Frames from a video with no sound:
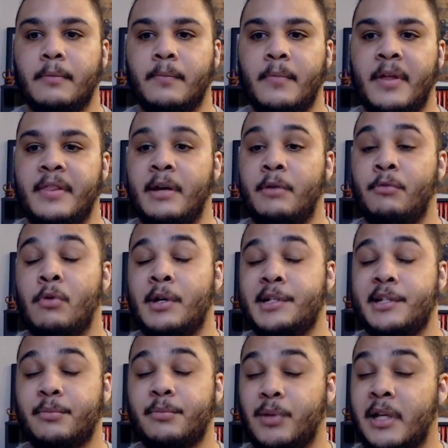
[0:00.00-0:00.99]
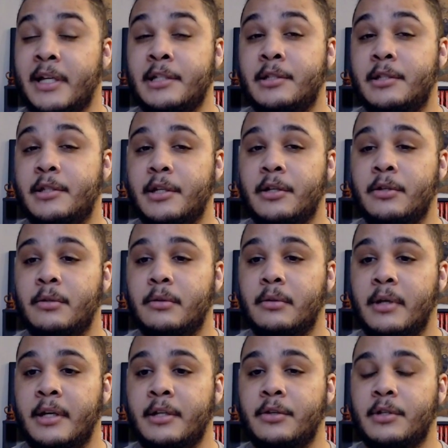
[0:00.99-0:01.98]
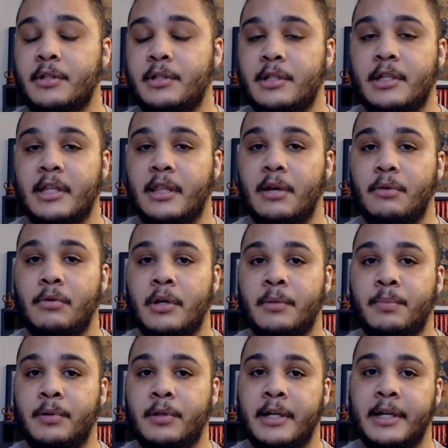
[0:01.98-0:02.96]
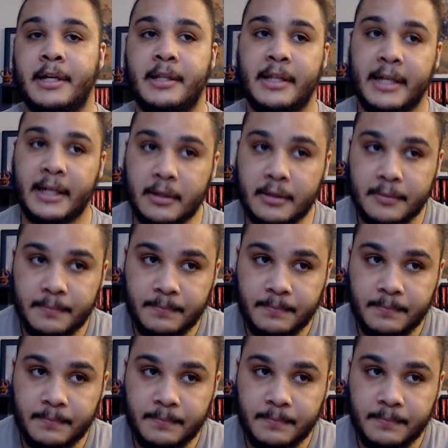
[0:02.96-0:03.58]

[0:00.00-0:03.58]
and they want to play still, and you can see that they want to play, like,